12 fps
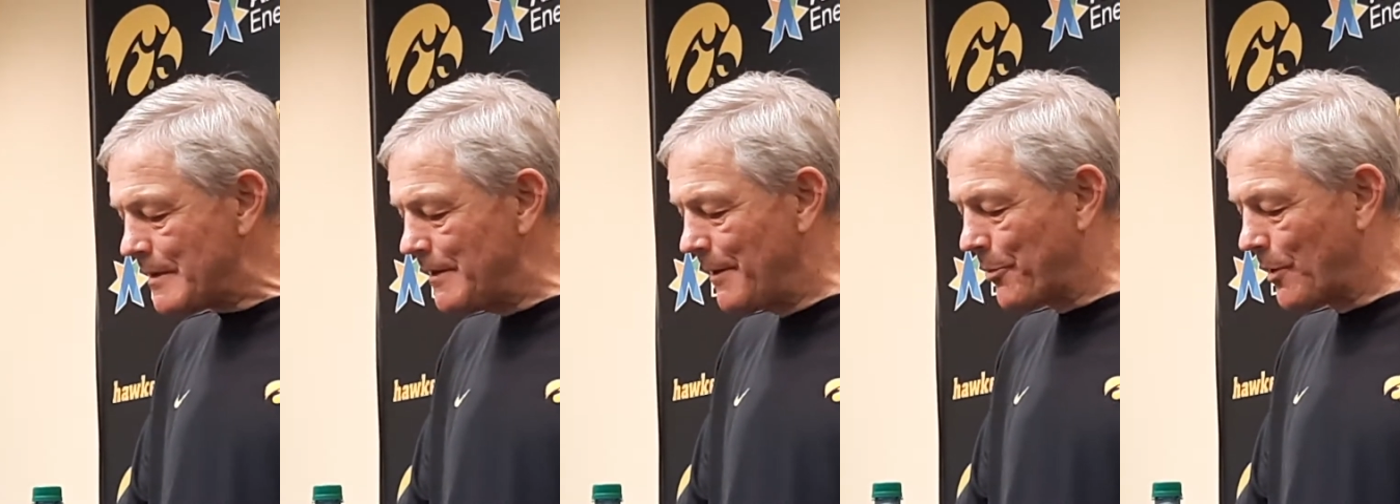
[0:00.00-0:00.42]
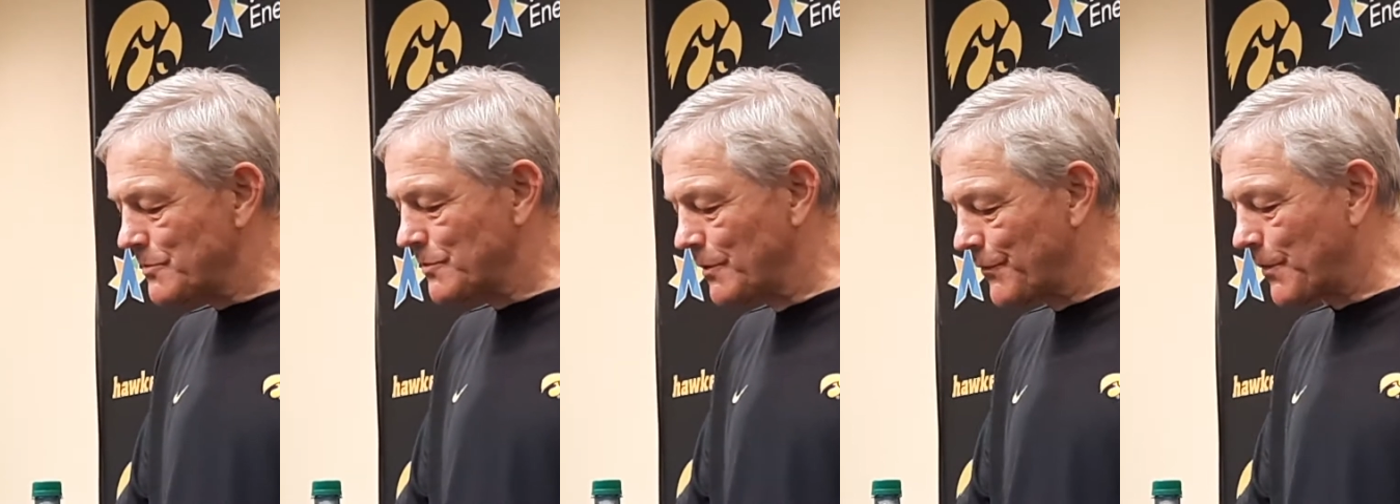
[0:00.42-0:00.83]
that part's
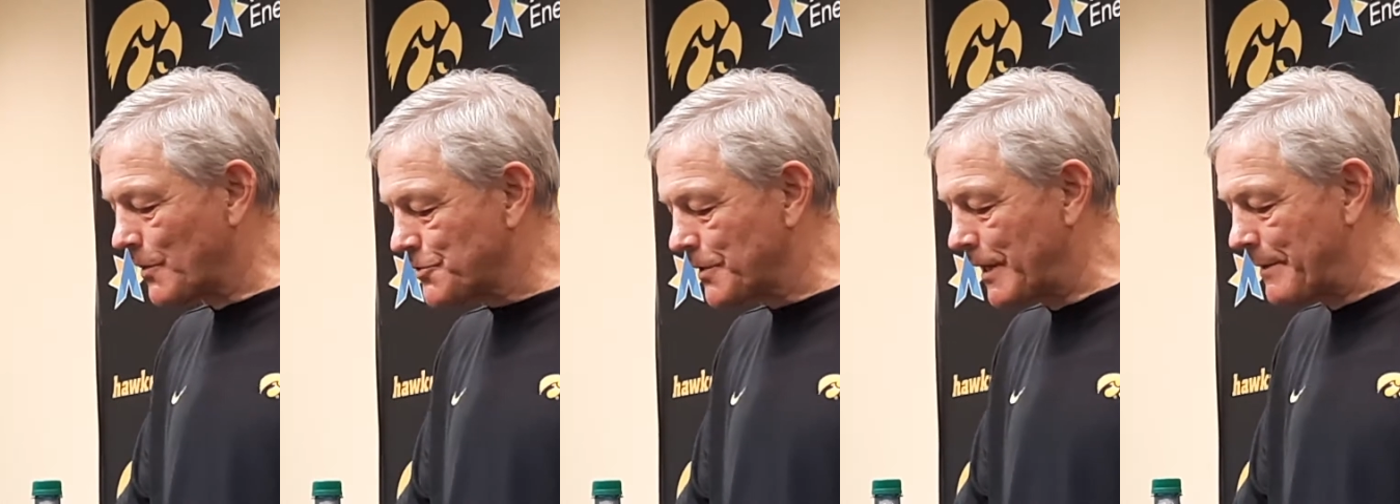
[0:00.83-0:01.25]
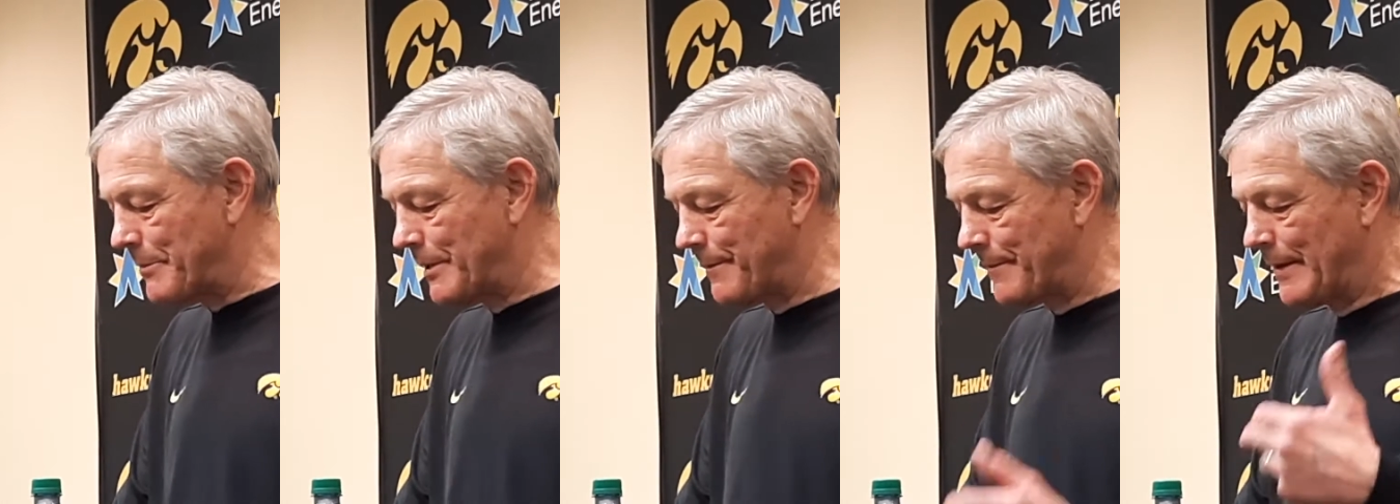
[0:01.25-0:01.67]
a little frustrating,
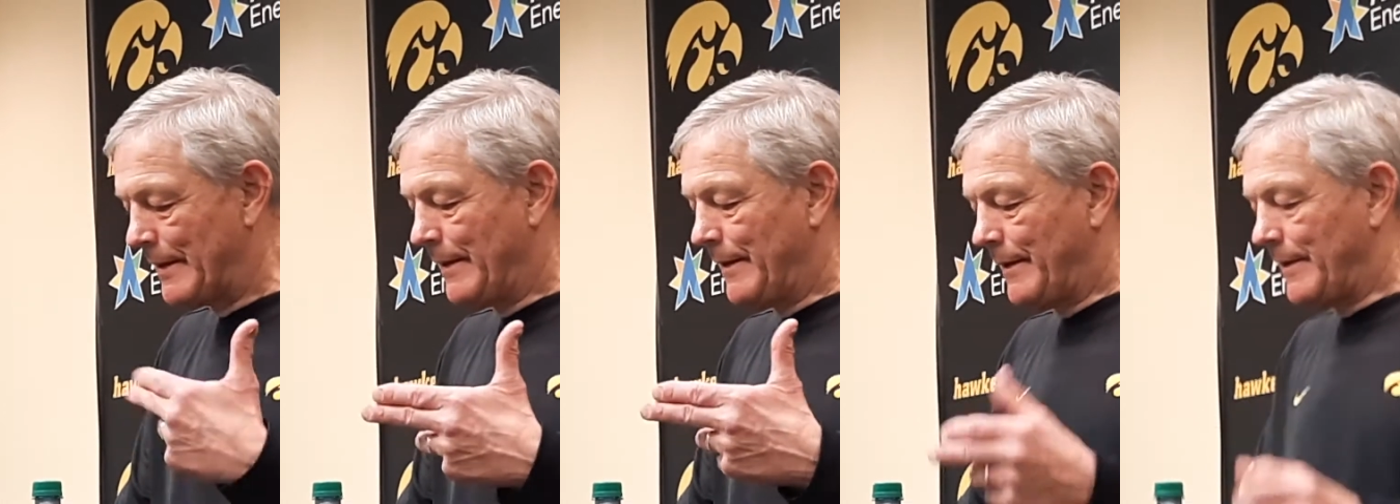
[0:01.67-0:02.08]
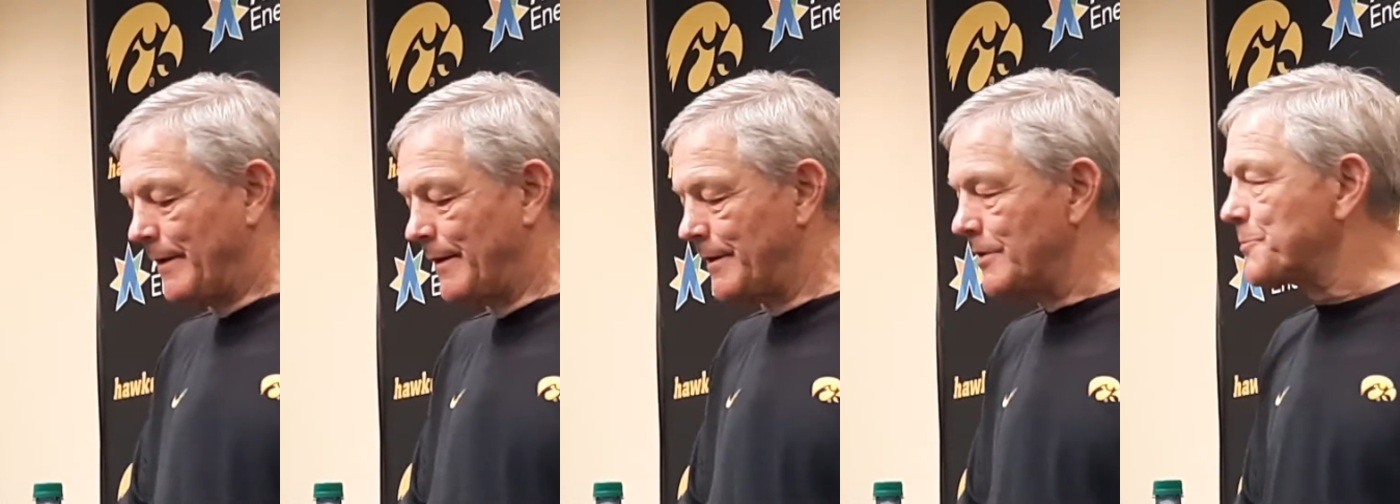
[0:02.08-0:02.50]
but
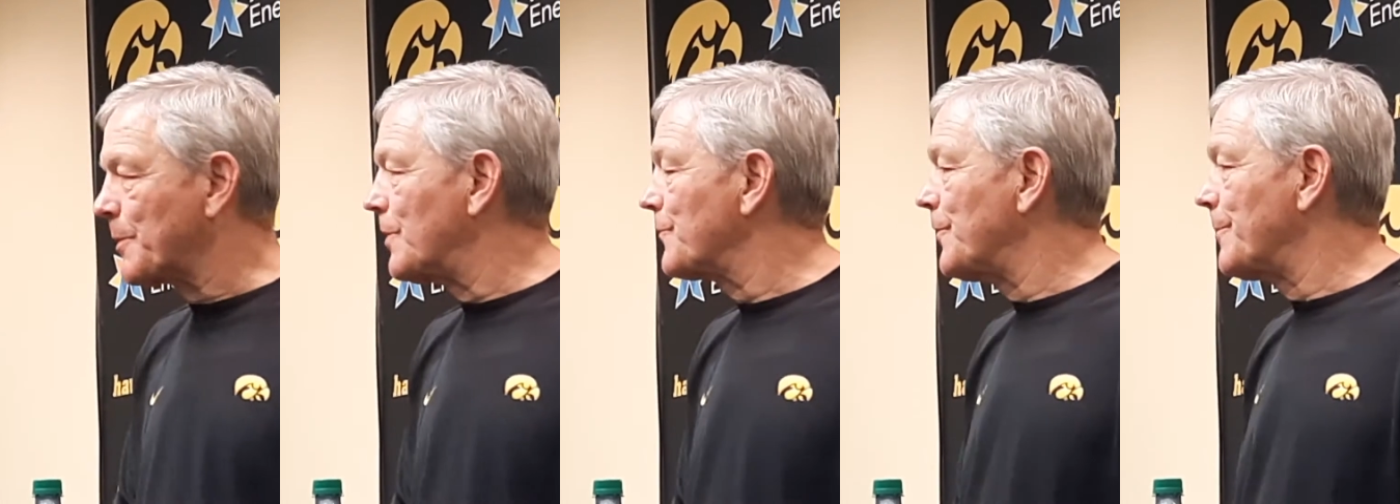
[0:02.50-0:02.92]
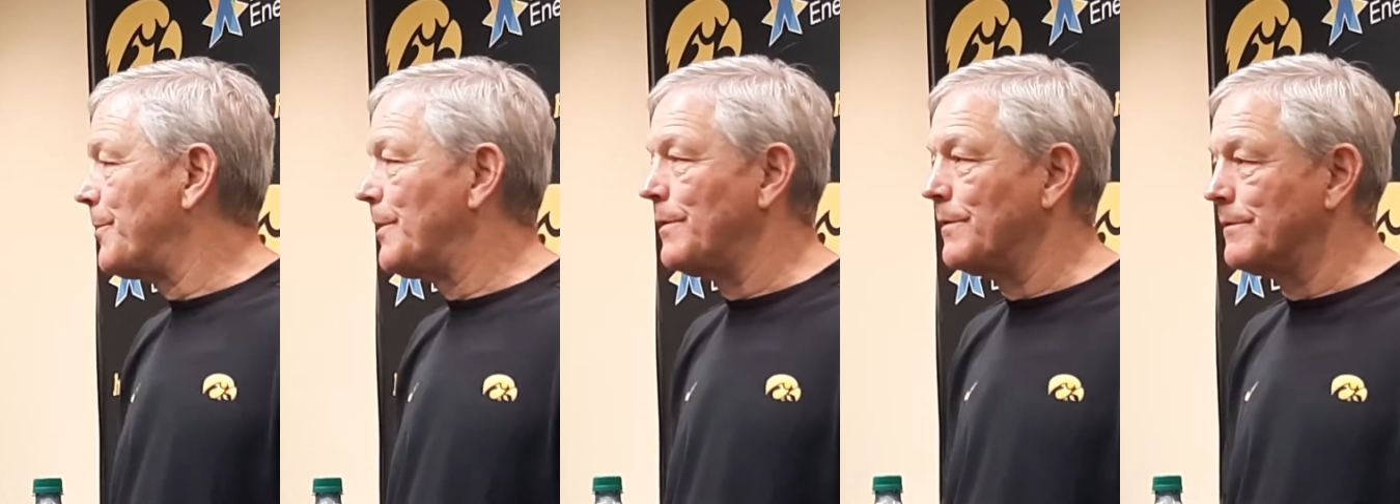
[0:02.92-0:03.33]
uh, it is part of football.